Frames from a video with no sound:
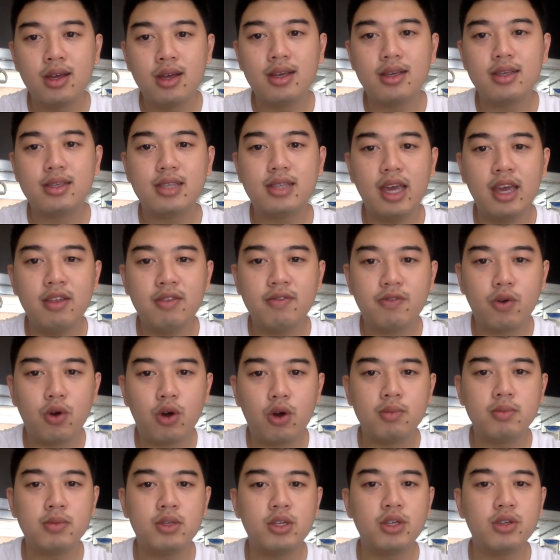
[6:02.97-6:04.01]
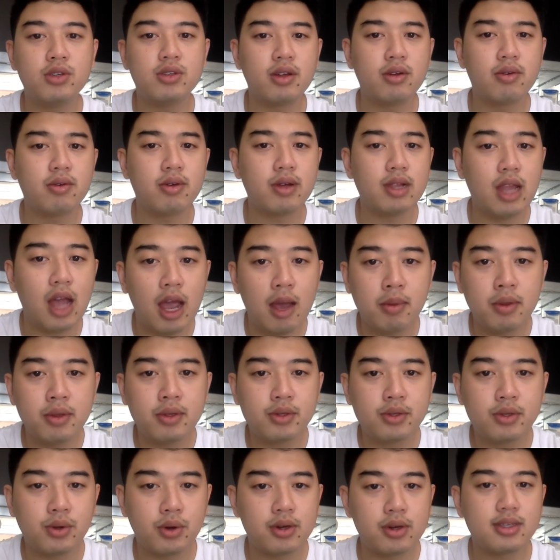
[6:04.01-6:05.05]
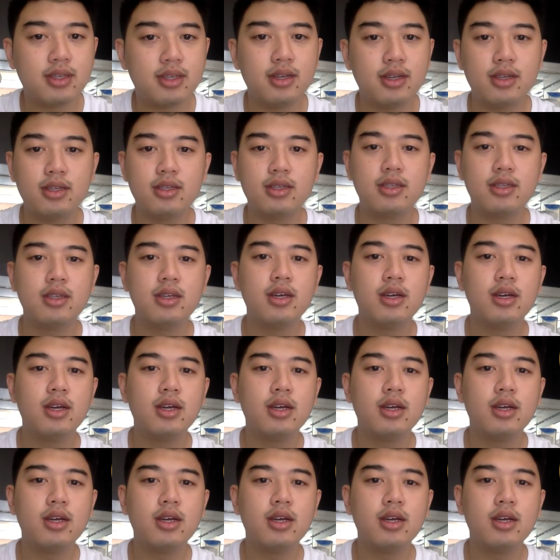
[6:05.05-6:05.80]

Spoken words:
Stay informed using reliable sources